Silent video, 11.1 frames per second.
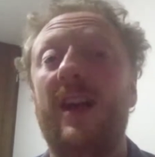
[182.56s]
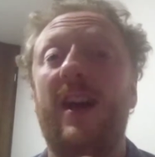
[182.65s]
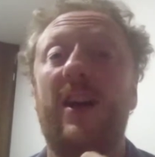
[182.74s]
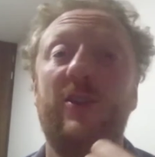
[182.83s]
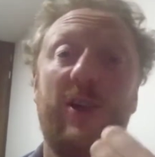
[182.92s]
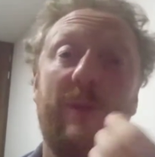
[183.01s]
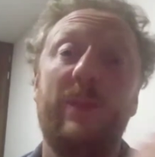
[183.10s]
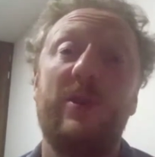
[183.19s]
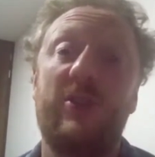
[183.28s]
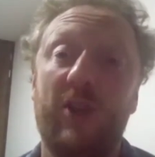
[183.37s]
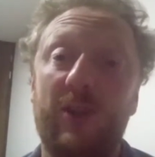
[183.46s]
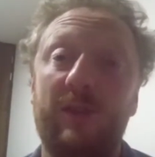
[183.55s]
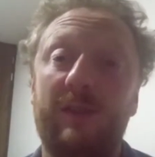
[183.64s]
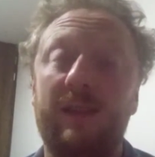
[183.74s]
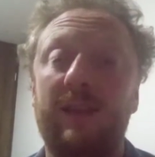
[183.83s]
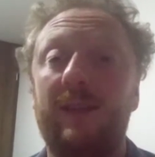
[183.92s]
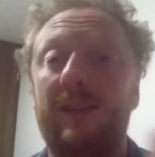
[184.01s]
And number two,
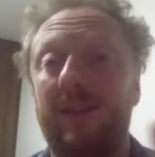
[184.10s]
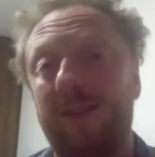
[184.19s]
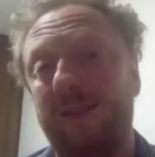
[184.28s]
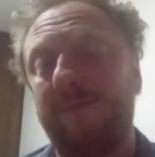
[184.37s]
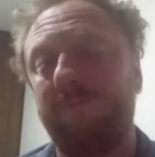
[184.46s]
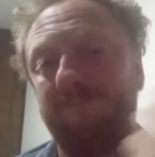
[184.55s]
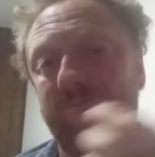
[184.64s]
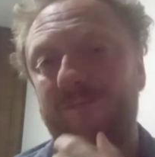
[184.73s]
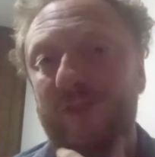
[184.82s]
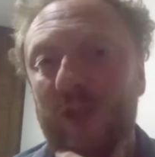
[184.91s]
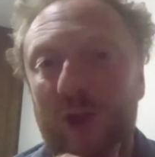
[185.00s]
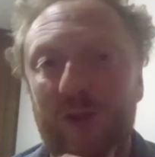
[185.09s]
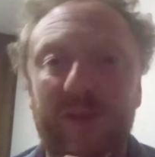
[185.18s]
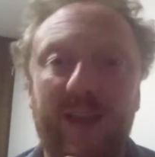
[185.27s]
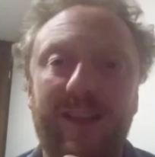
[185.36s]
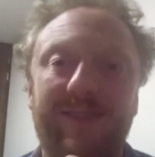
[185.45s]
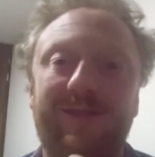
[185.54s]
solve
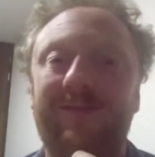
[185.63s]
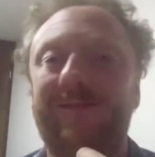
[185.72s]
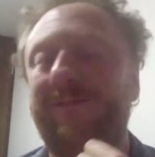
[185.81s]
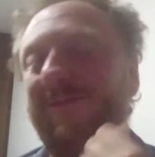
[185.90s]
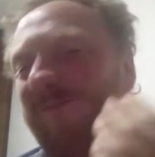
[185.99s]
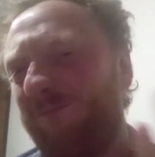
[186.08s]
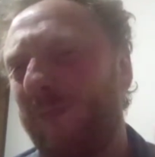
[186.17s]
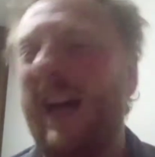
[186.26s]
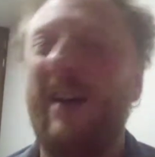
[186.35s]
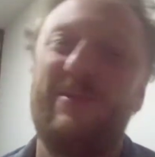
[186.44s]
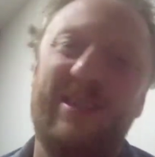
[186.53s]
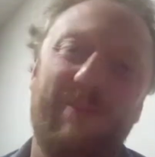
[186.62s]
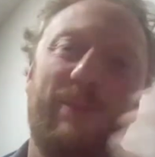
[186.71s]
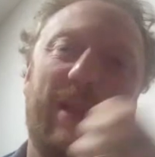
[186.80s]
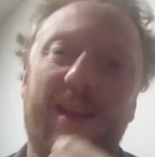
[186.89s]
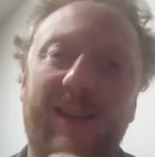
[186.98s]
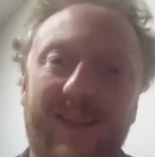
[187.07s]
it, perhaps
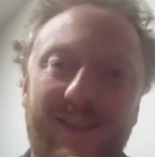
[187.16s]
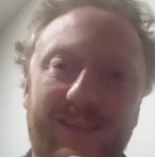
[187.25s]
simply.